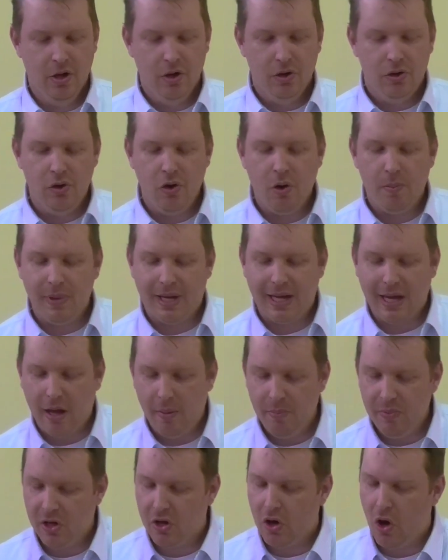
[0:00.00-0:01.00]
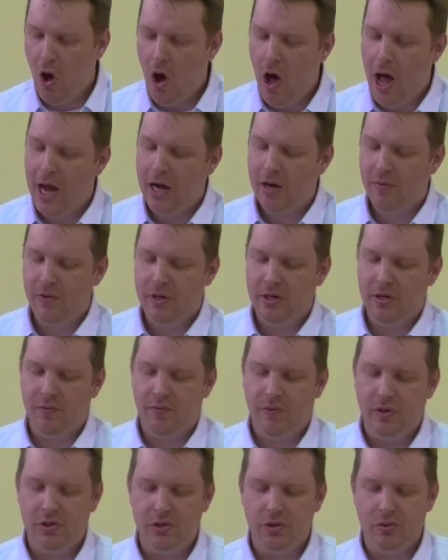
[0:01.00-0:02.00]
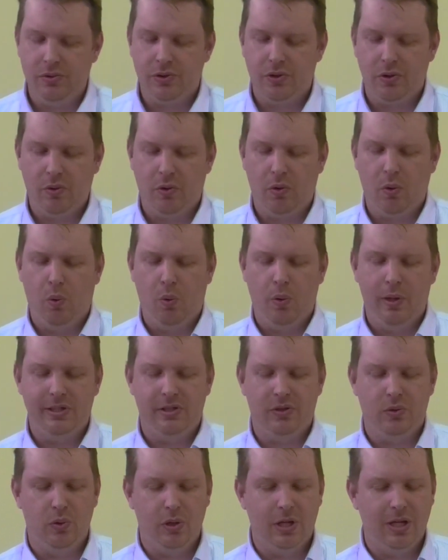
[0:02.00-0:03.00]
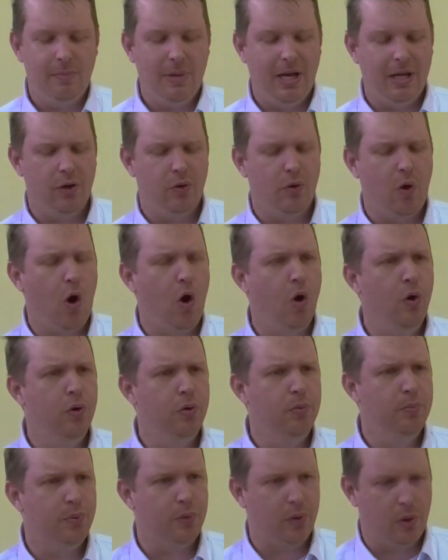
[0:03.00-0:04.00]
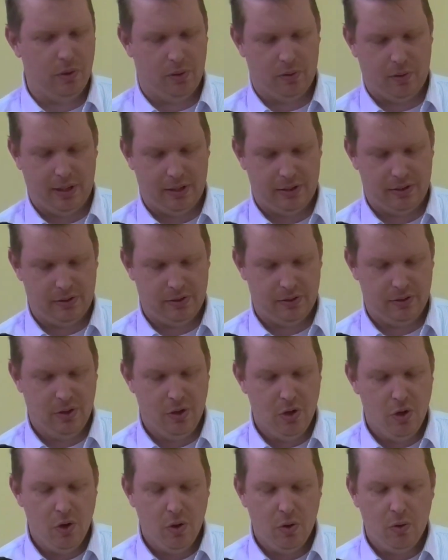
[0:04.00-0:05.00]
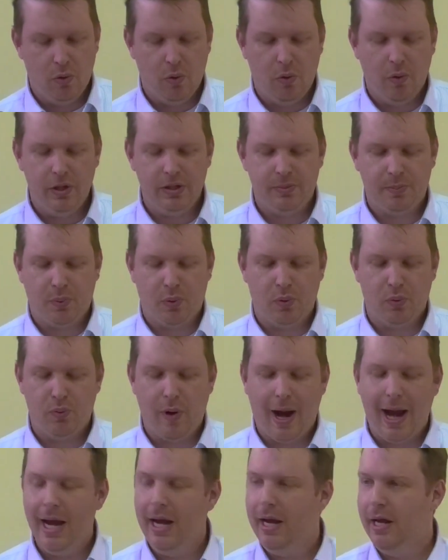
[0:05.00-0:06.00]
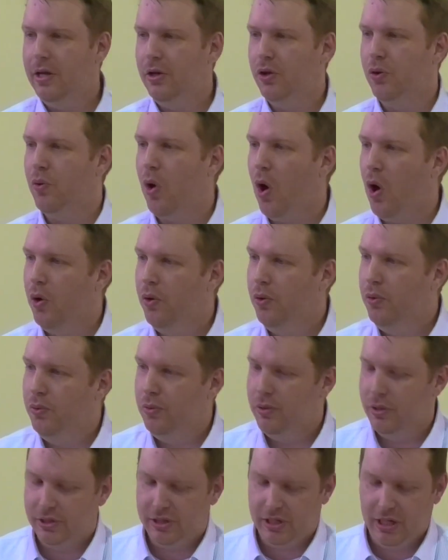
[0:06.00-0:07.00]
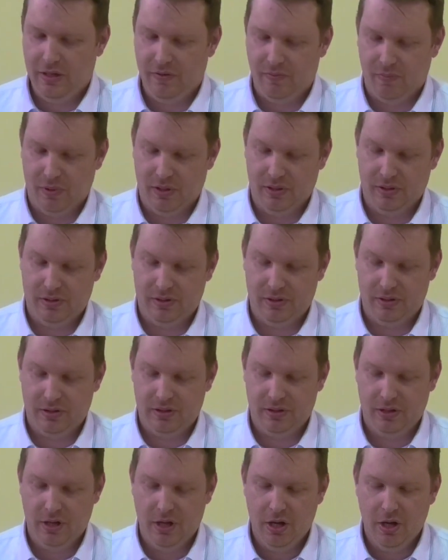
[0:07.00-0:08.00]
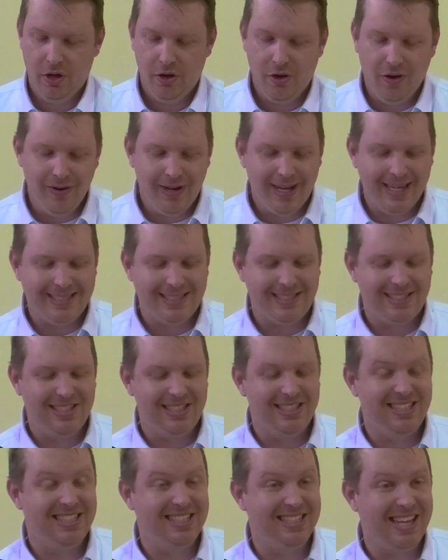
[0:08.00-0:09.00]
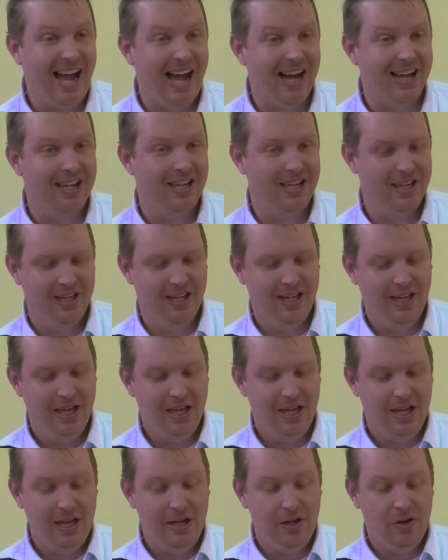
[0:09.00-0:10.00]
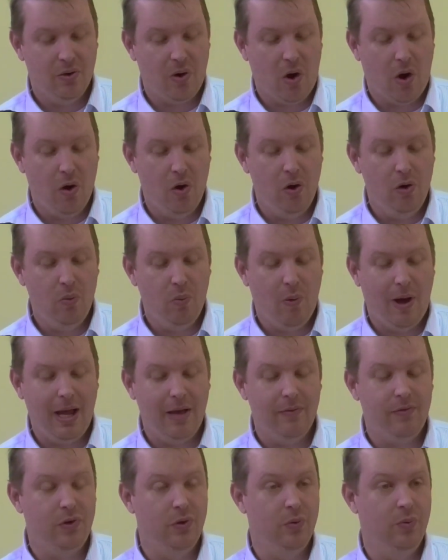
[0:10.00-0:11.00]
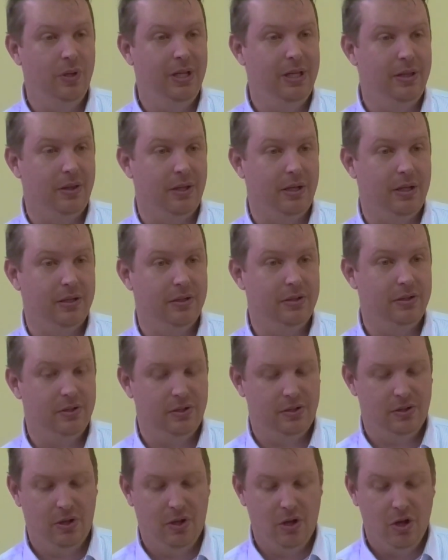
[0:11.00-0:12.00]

Do not become the kind of individuals who are always talking about your own progress, who are always parading your own achievements. Don't get stuck in your own way of doing things.